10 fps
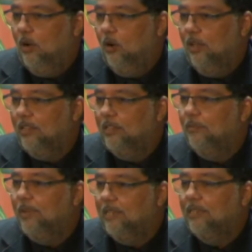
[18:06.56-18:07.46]
order to
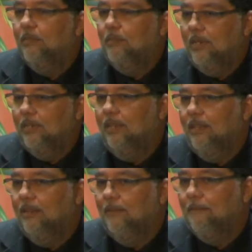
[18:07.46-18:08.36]
please the person.
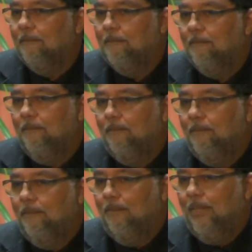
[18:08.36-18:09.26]

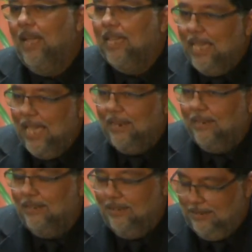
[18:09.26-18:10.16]
Again,
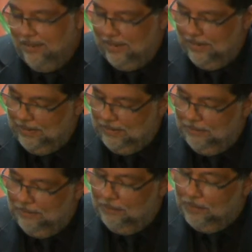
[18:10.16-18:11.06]

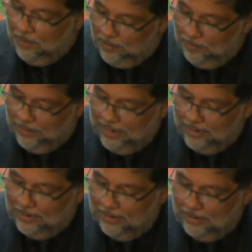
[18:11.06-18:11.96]
people
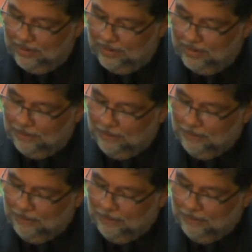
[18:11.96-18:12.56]
pleasers.